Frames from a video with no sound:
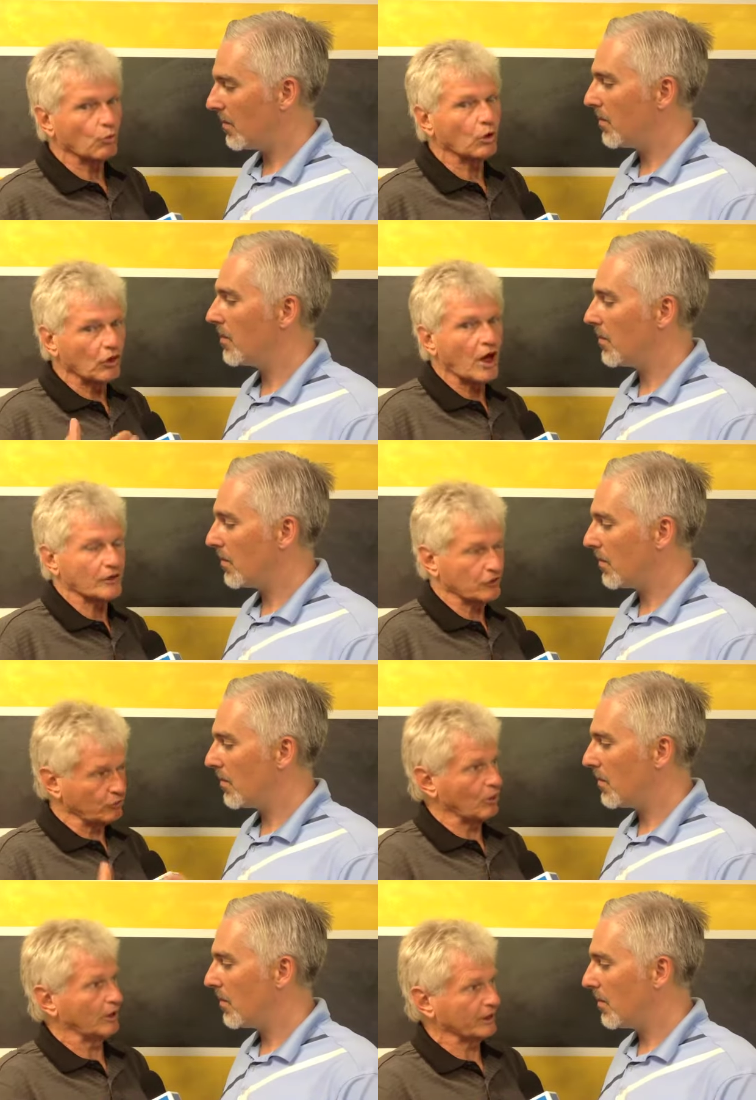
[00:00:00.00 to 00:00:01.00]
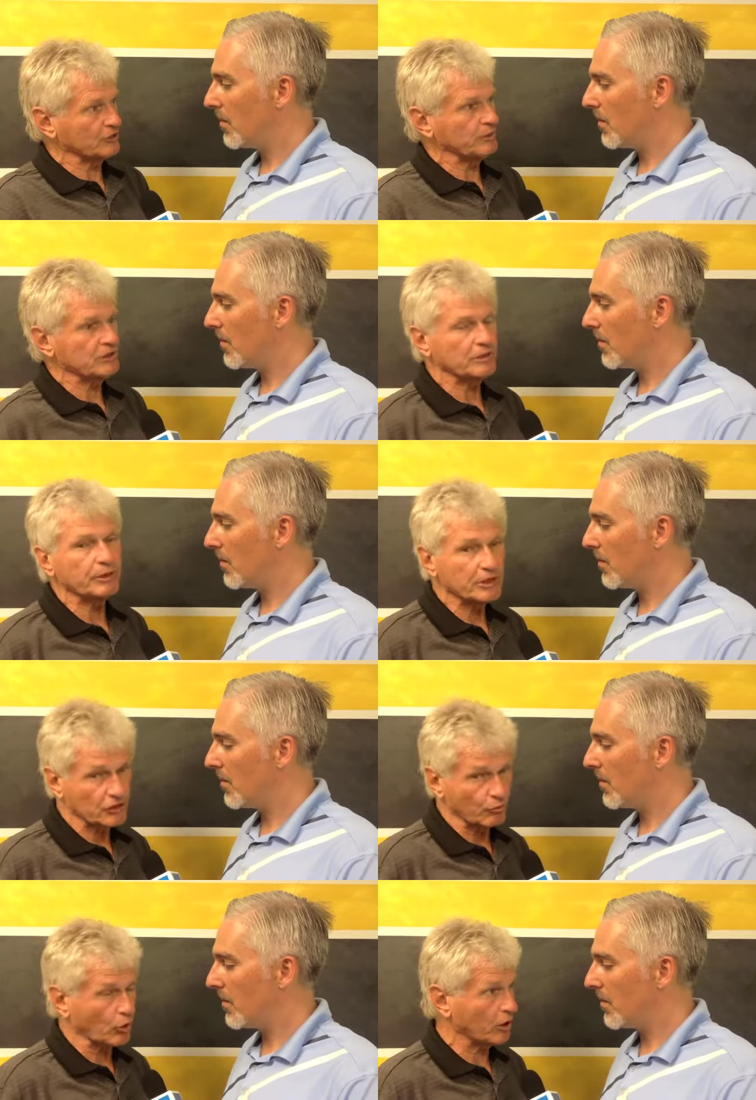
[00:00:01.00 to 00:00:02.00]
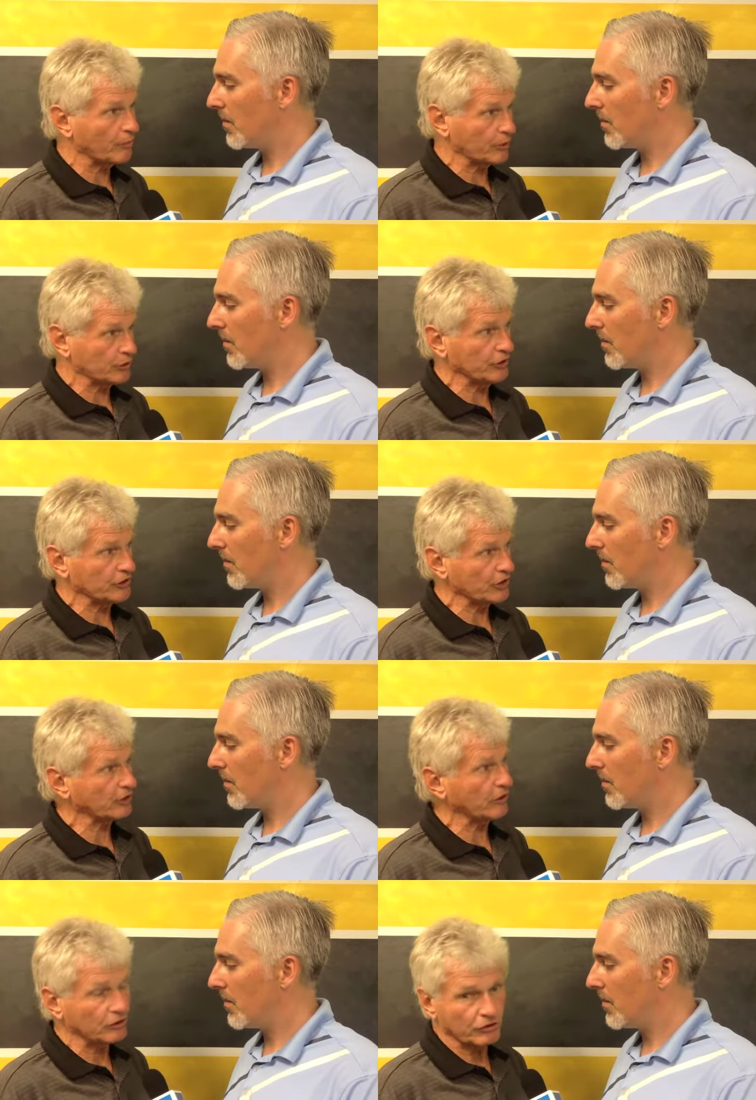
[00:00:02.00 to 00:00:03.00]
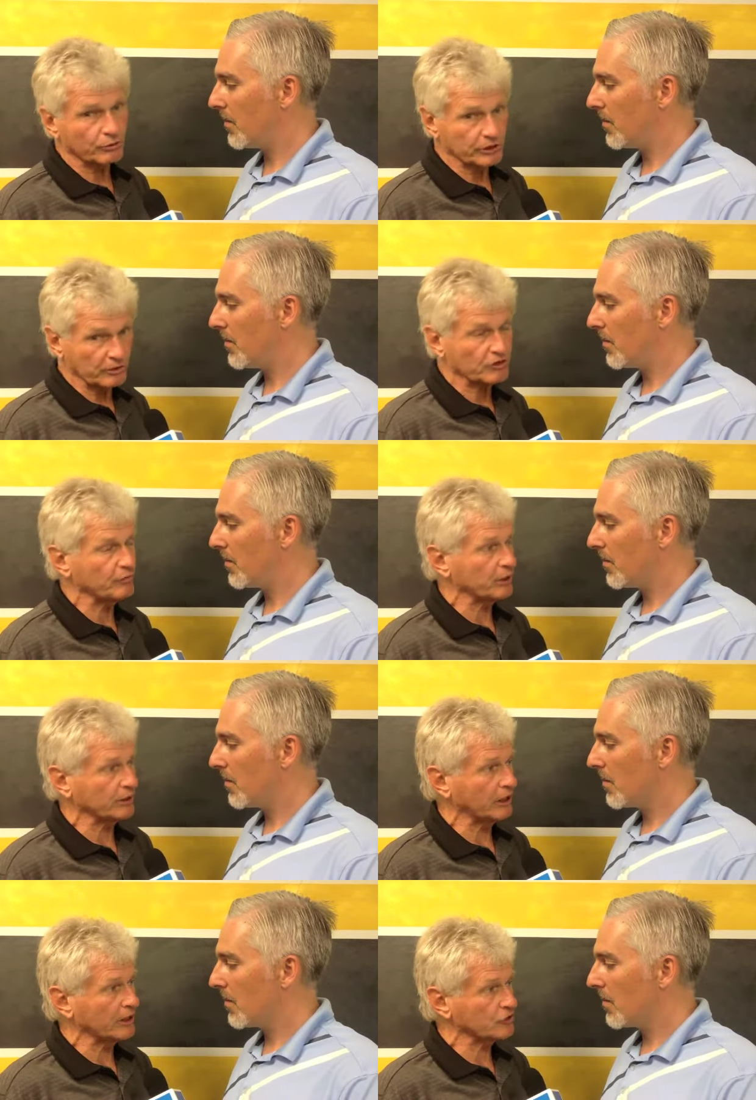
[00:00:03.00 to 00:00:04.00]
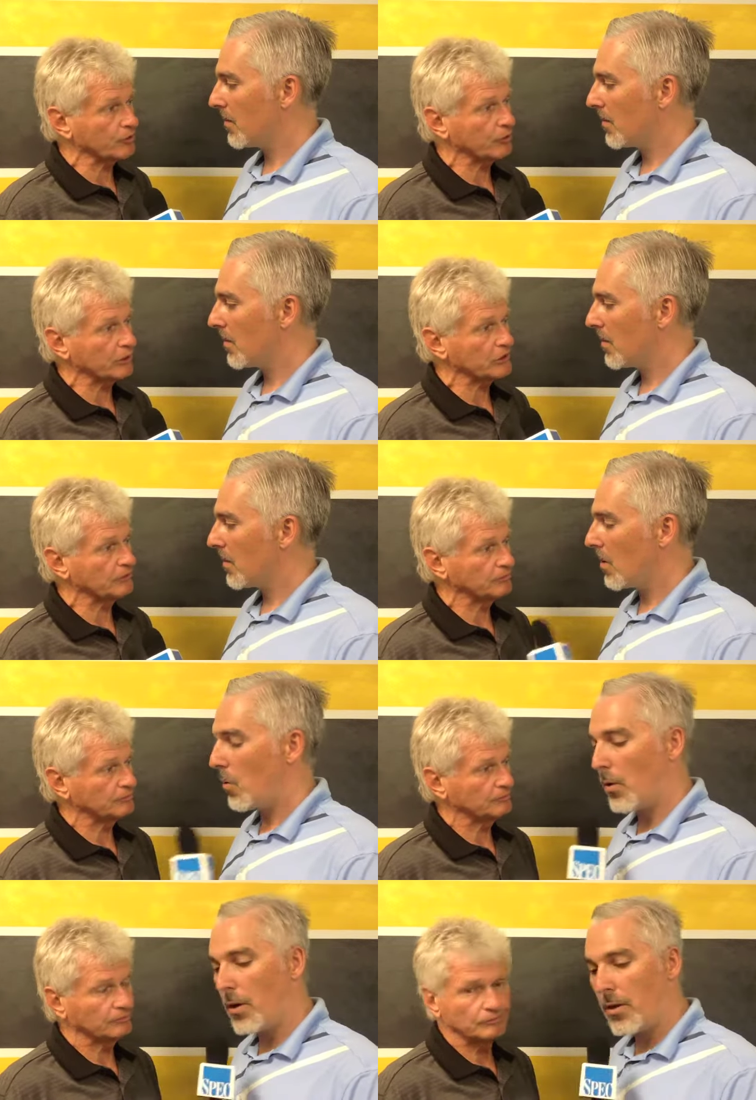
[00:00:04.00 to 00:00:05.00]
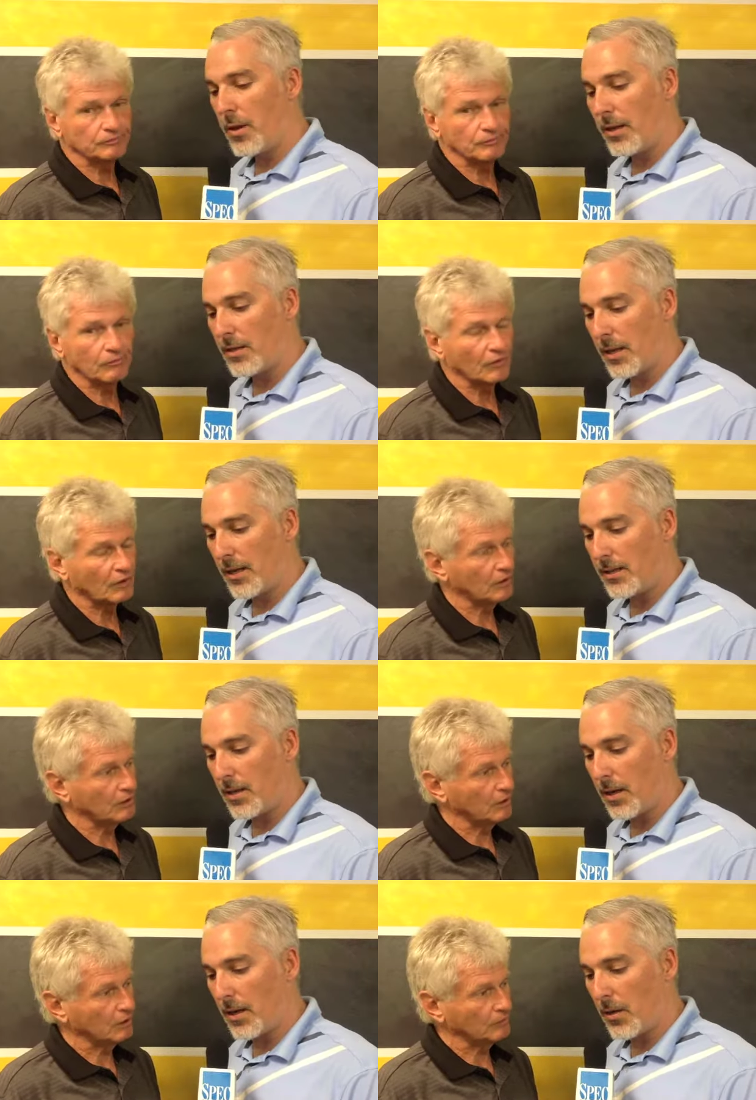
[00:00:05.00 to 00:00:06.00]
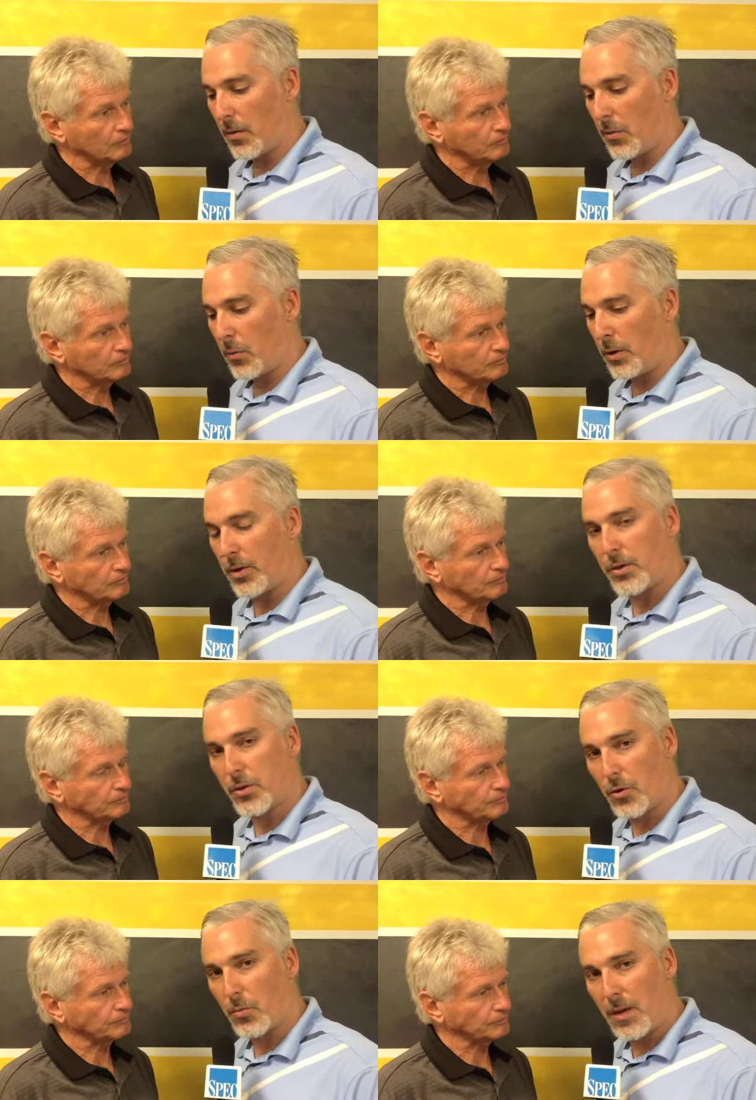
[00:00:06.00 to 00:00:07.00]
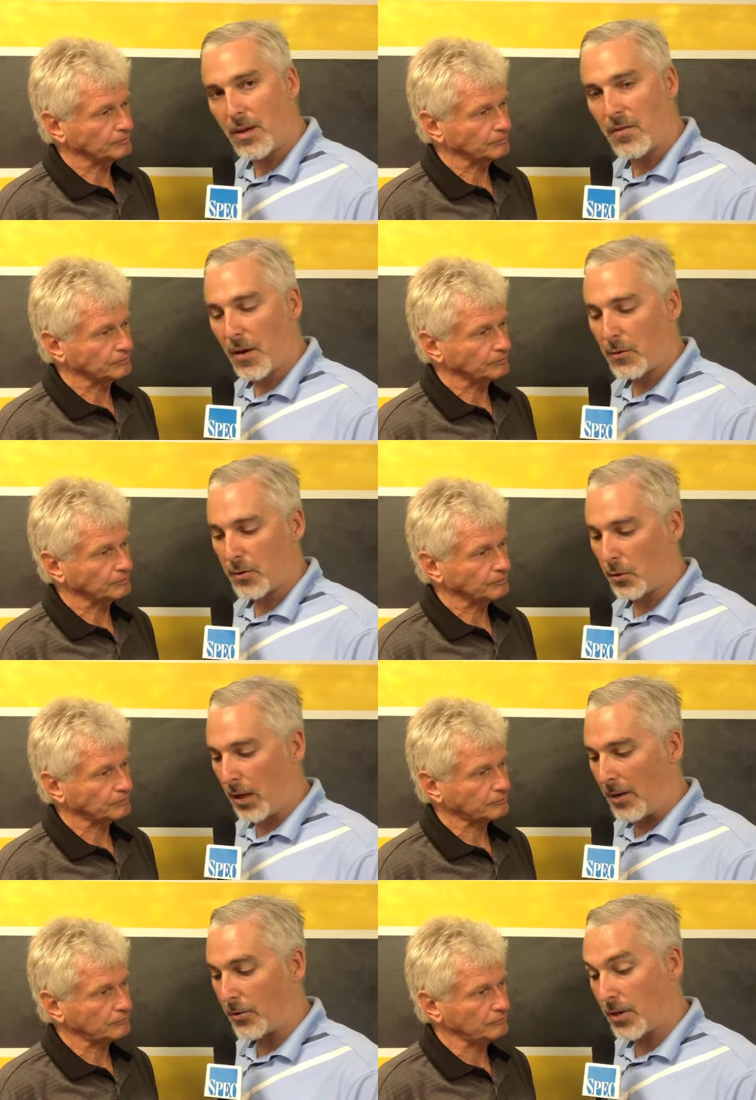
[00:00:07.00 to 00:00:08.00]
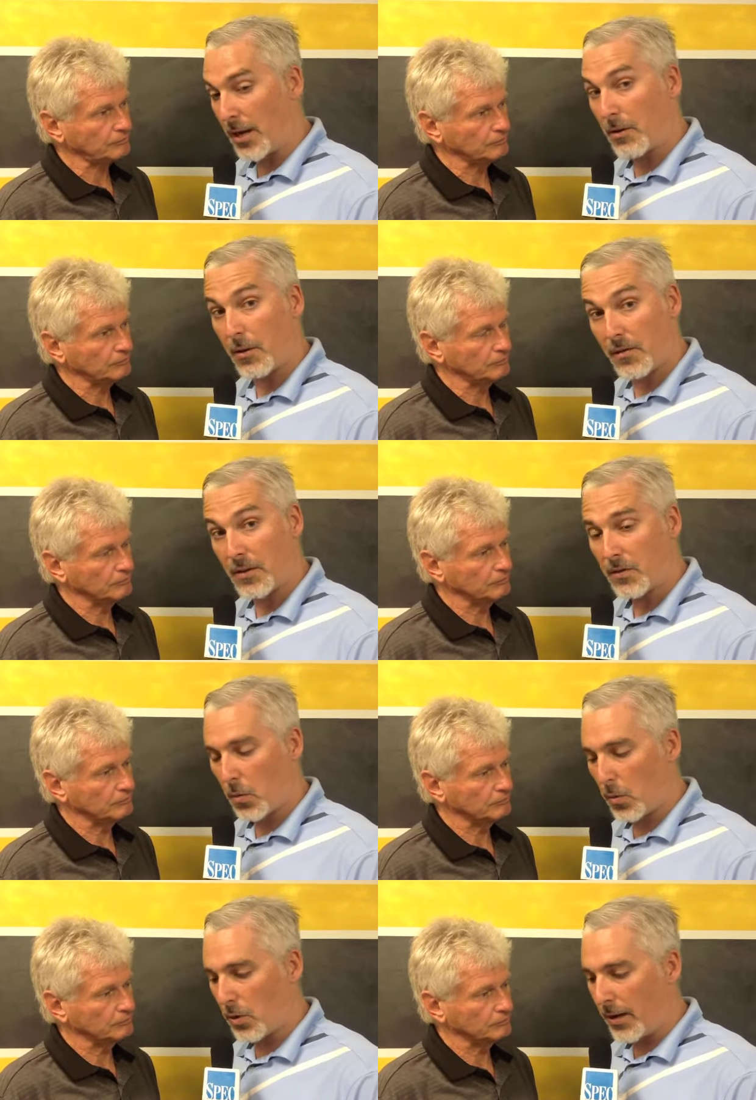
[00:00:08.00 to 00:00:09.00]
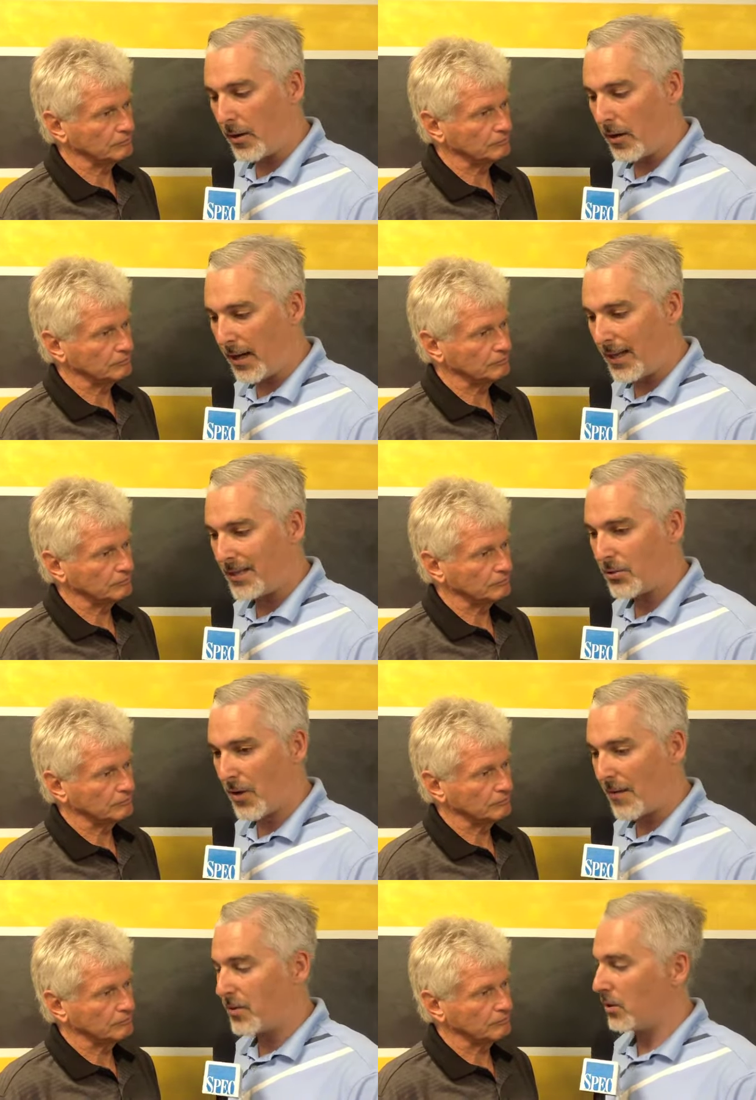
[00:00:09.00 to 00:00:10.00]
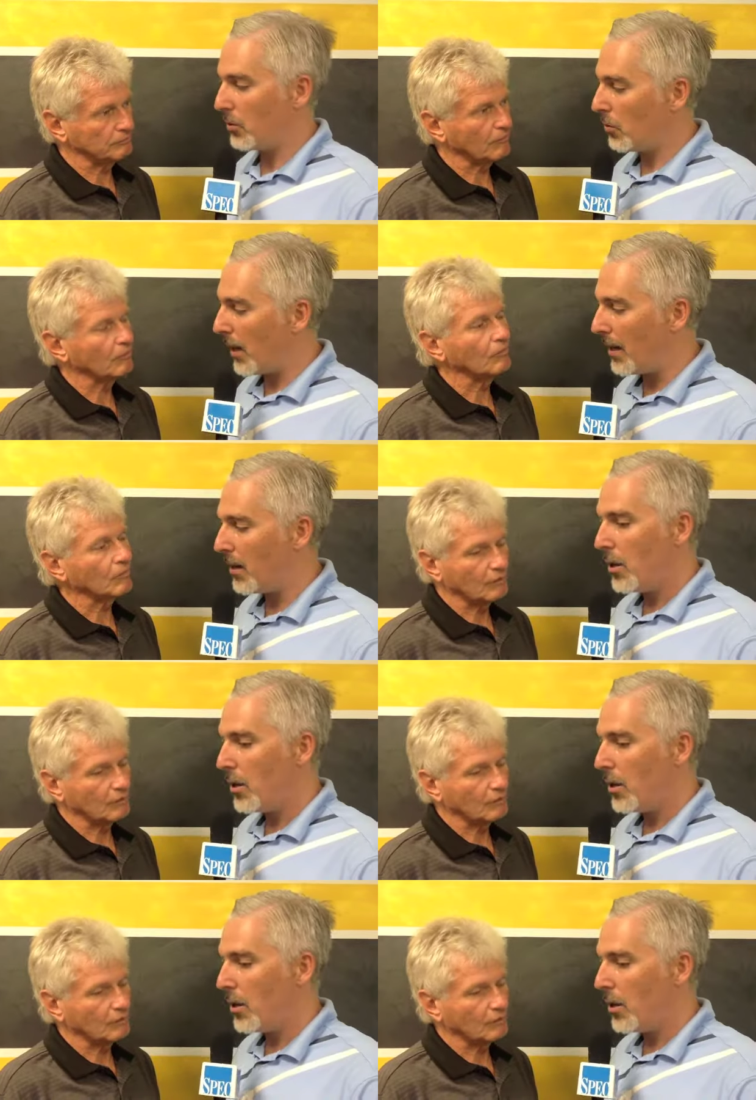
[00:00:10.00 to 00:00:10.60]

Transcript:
Speaker 1: will not do well against BC because they're more opportunistic than the three teams they played in the last three weeks.
Speaker 2: One of the things that uh, would concern me if I was Orlando Steinauer, defensive coordinator, is Travis Lulay,